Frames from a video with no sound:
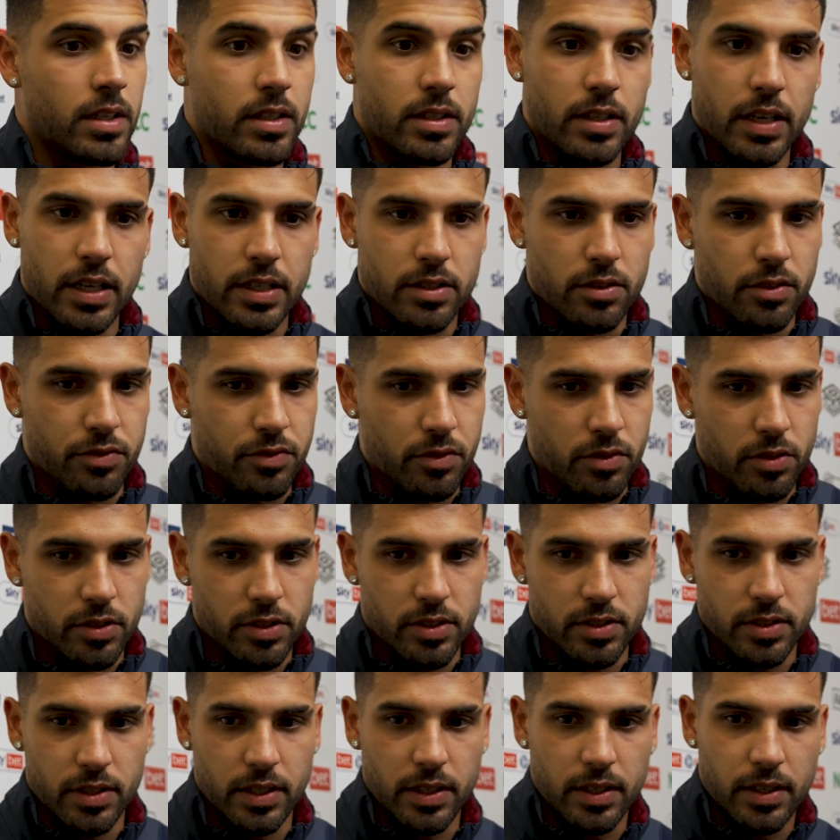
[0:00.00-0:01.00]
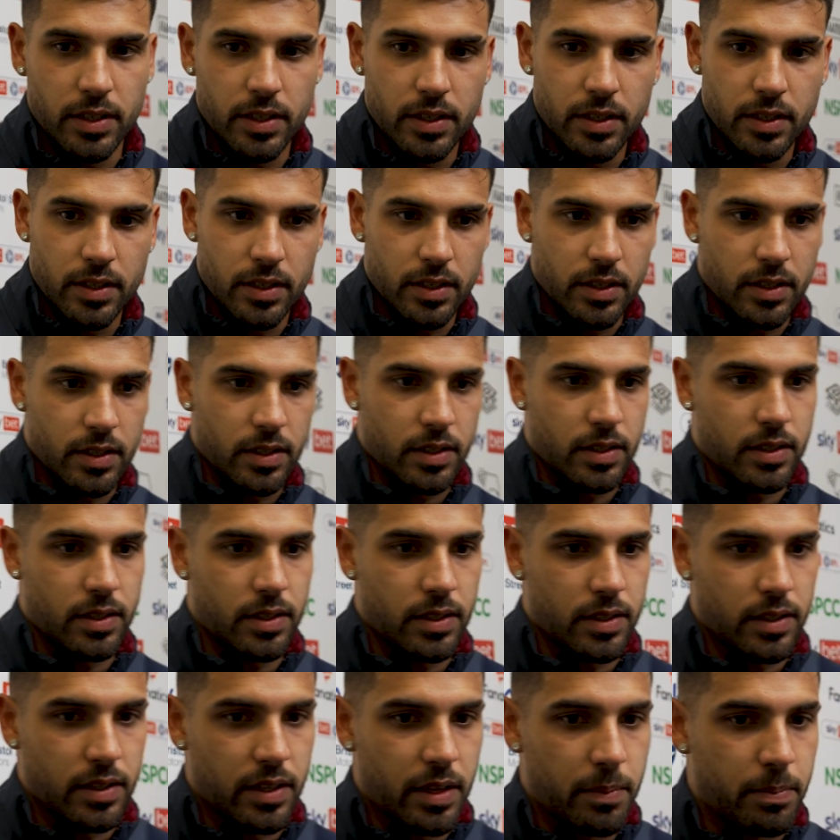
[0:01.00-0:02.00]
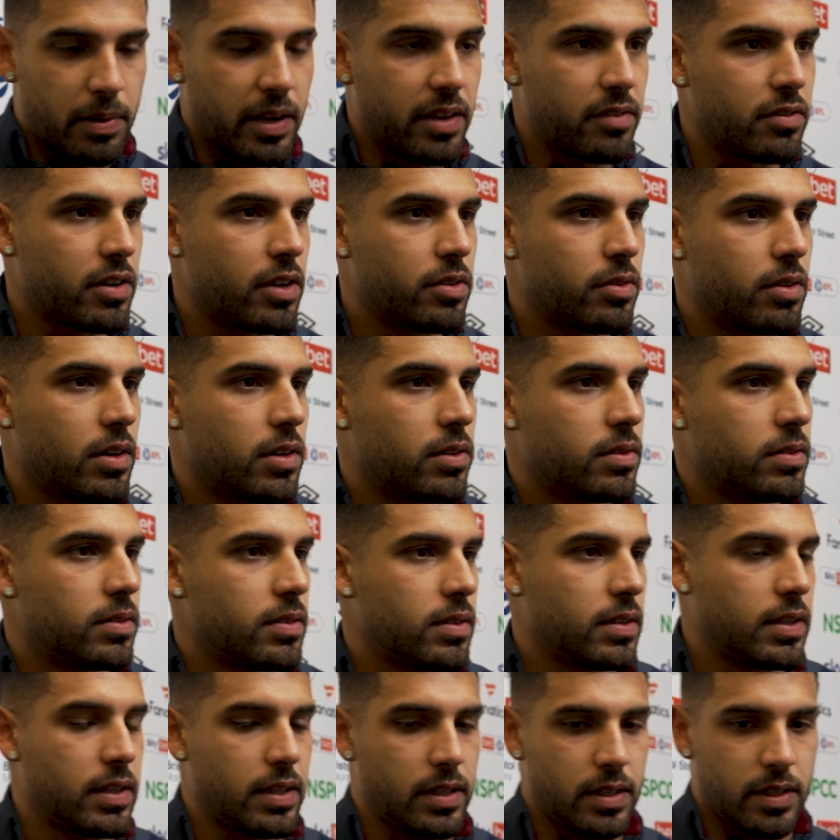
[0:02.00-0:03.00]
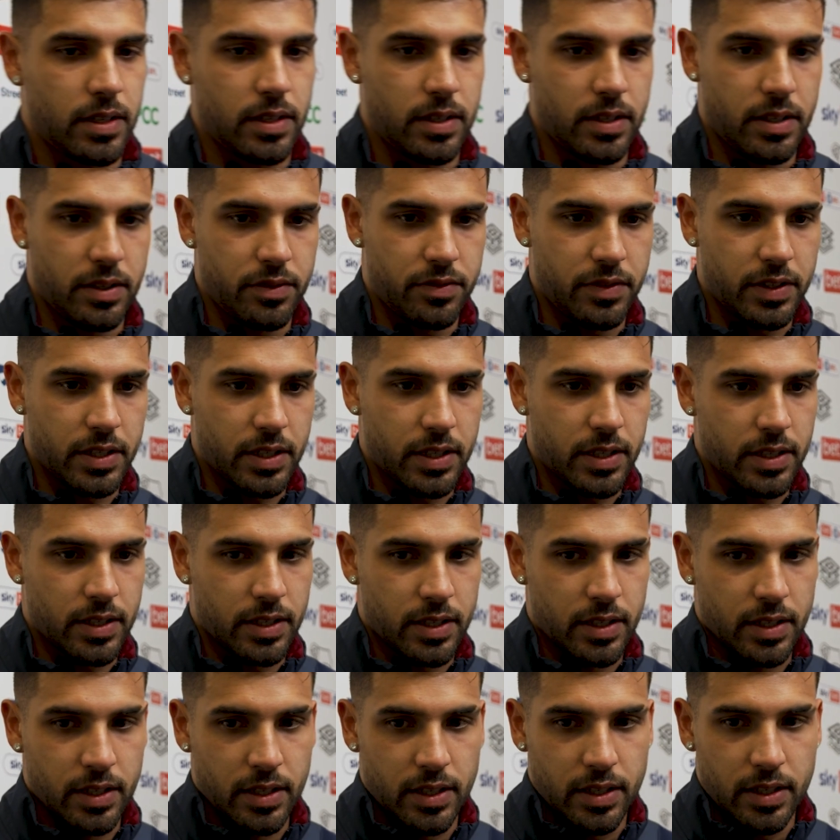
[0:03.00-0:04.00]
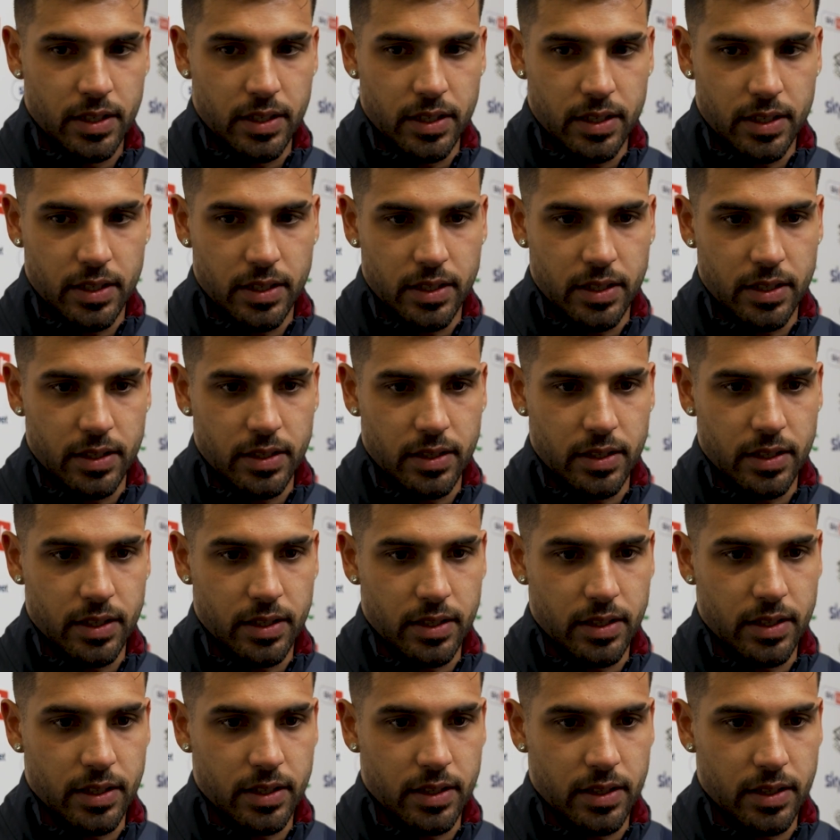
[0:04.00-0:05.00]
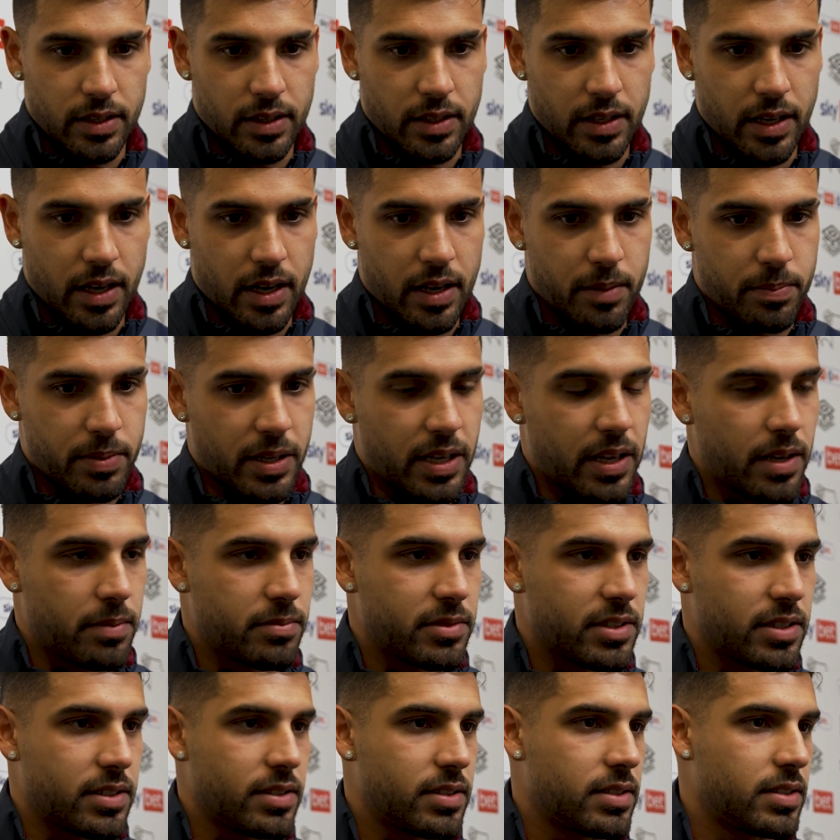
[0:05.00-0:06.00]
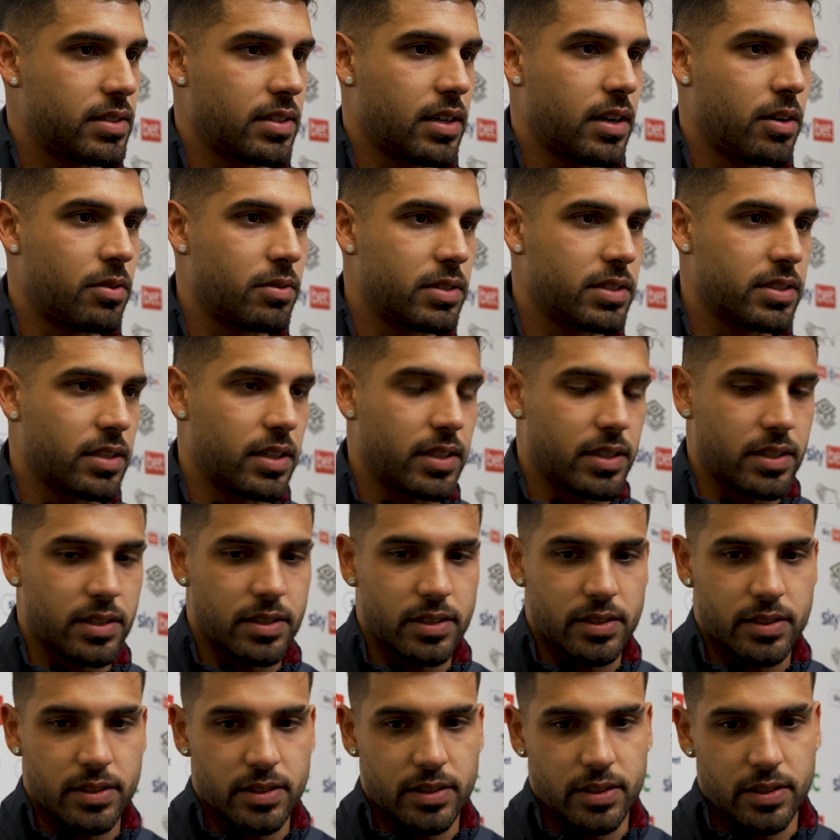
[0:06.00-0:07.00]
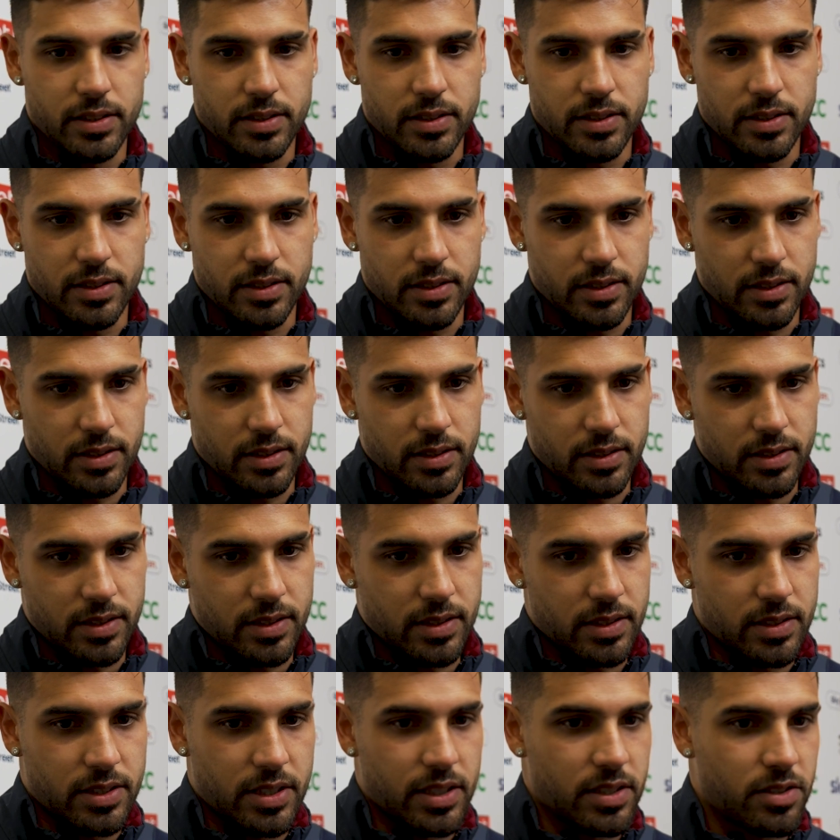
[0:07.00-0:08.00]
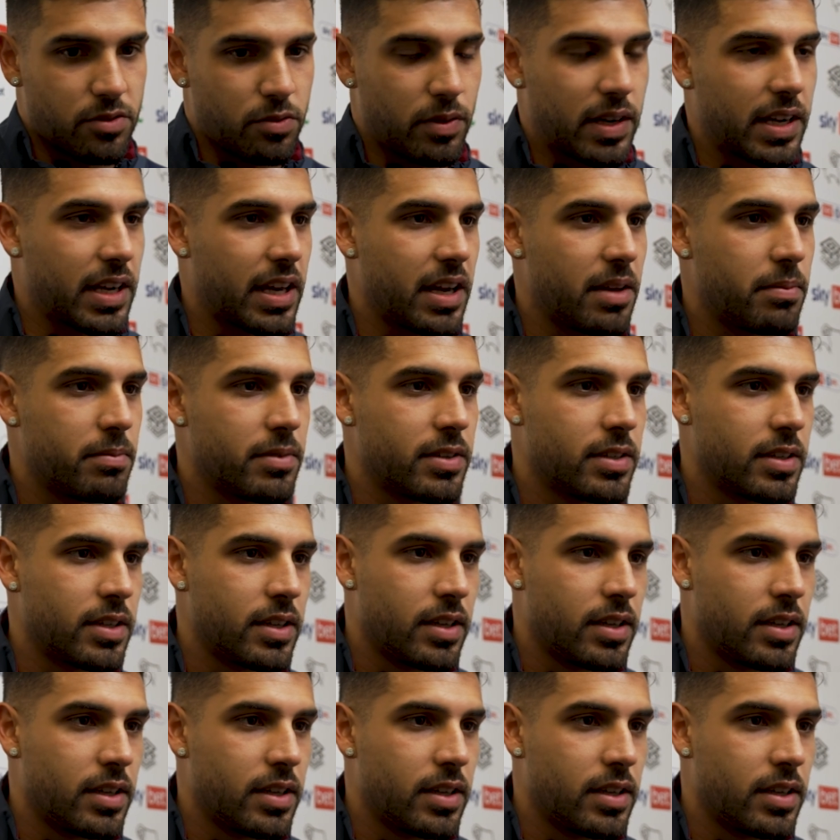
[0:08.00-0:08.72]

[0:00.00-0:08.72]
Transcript: Yes, of course, uh, they play very well. Uh, I think in uh, the, the, the cup games is always like this. It's it's just one game.